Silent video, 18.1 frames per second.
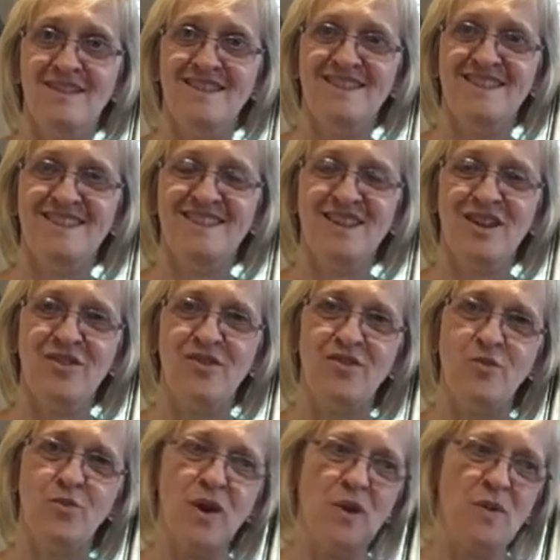So
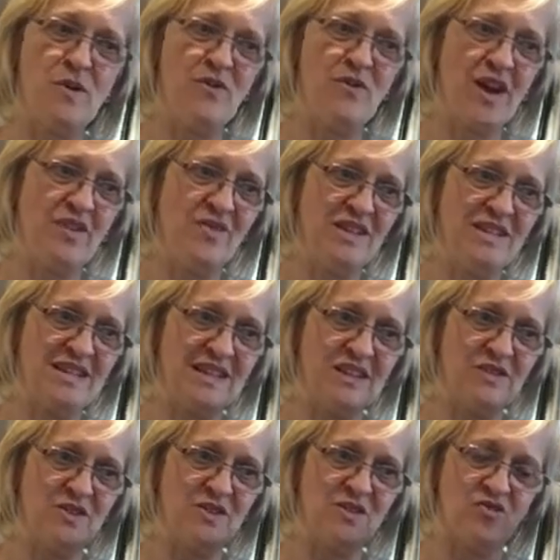where we've had these
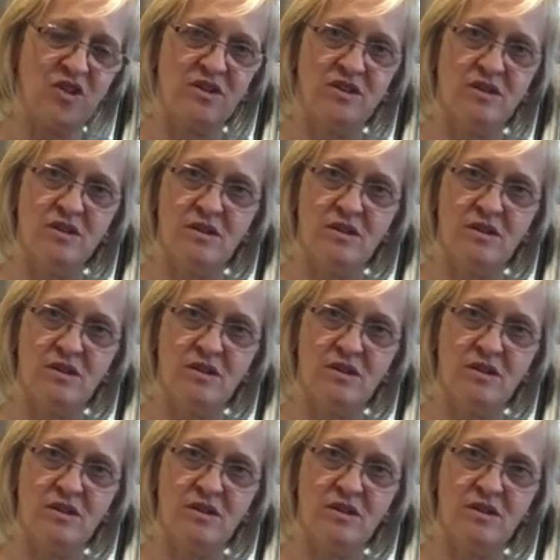lift strokes,